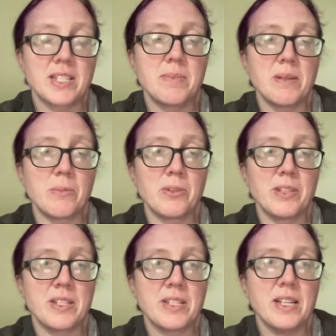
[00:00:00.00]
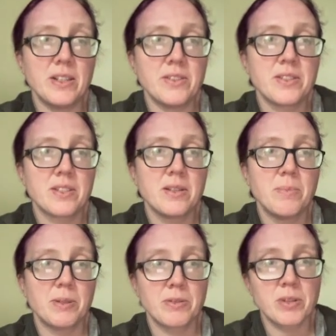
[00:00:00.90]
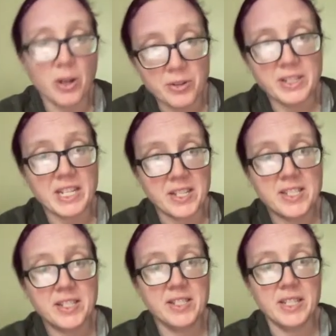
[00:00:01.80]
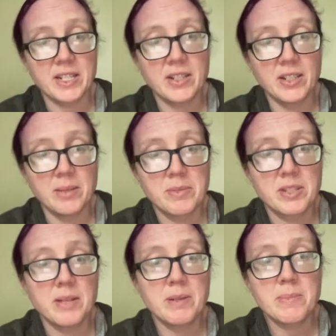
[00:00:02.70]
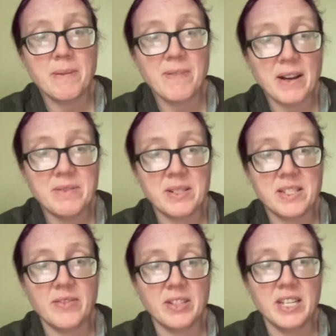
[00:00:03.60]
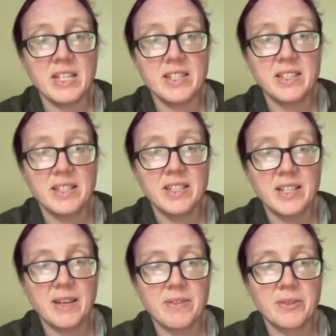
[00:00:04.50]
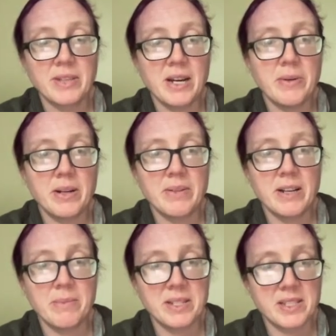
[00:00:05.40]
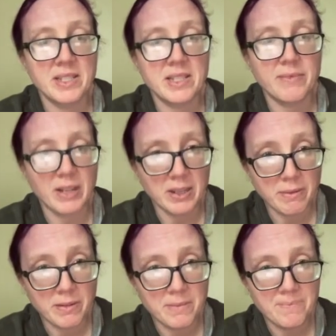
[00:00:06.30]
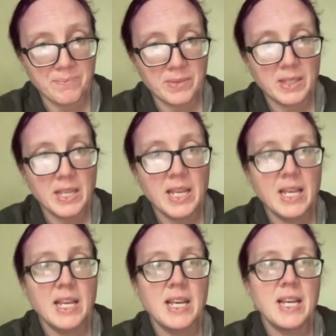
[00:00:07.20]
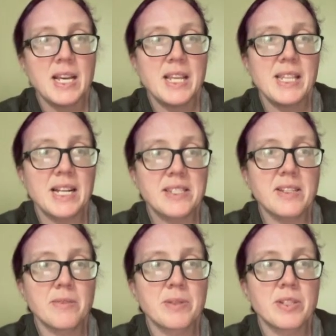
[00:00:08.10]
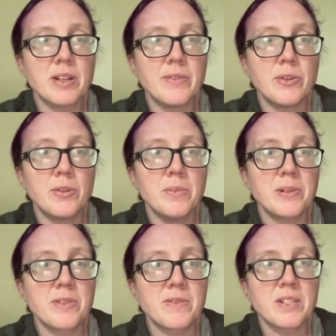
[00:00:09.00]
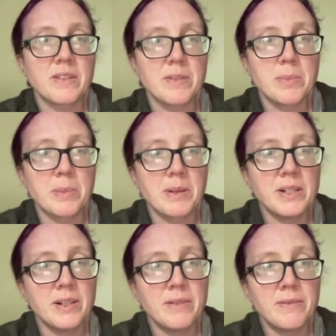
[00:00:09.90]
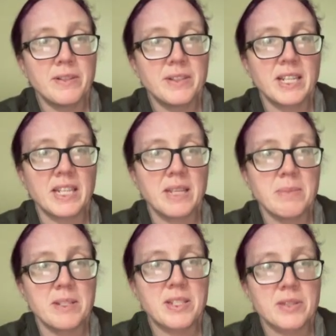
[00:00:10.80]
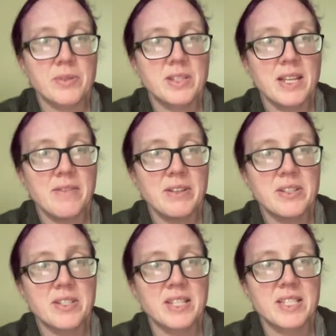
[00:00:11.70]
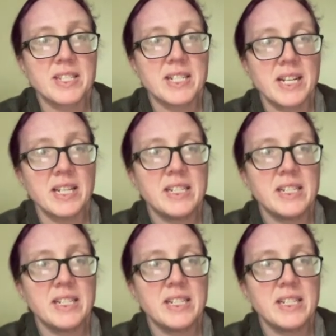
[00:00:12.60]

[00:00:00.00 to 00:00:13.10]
to be in one of these cells, but there's already a 6 in that column, so they must be 5, 6, 7, 8. They have to go that way around because of this 5. That's going to resolve a whole bunch of stuff up above. That can't be 6 or 7, so that's 9.